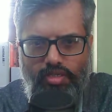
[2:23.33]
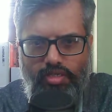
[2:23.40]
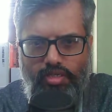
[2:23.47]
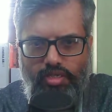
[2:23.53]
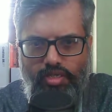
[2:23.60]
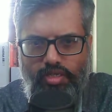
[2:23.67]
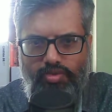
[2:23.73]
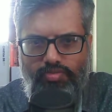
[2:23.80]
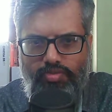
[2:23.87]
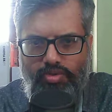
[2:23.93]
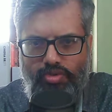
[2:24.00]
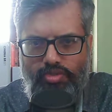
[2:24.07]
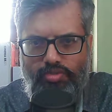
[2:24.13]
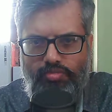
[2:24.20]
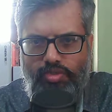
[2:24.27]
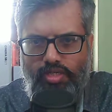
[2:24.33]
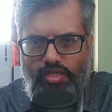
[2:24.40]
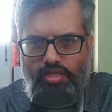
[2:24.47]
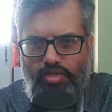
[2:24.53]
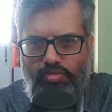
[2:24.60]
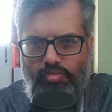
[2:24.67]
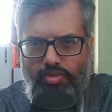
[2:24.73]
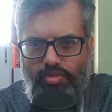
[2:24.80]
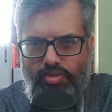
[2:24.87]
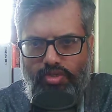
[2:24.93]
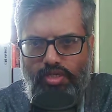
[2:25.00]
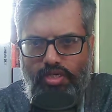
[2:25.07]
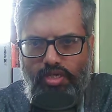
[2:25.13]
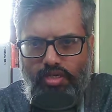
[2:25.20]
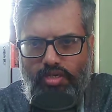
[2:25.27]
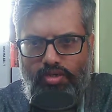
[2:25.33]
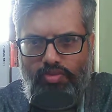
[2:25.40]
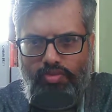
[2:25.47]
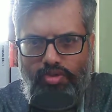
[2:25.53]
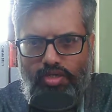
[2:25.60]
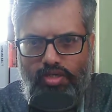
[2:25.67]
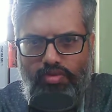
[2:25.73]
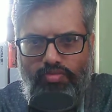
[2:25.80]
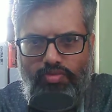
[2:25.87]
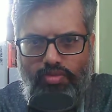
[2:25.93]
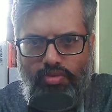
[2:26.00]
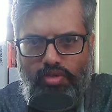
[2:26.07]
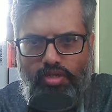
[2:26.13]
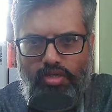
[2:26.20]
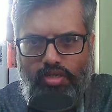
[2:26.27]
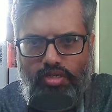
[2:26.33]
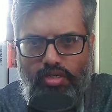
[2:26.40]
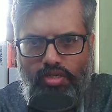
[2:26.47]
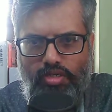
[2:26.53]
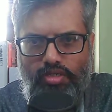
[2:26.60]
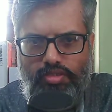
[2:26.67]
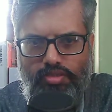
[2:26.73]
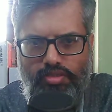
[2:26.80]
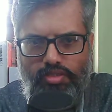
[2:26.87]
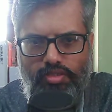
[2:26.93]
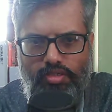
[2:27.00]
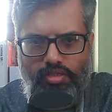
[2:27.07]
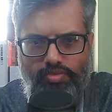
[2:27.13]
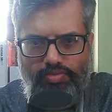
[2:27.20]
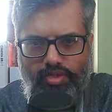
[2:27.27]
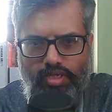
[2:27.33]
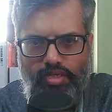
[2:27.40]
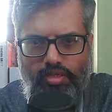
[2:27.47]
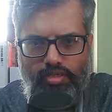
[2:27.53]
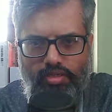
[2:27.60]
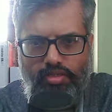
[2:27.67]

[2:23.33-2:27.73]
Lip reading: Need for Speed Unbound trailer out and full car list unveiled.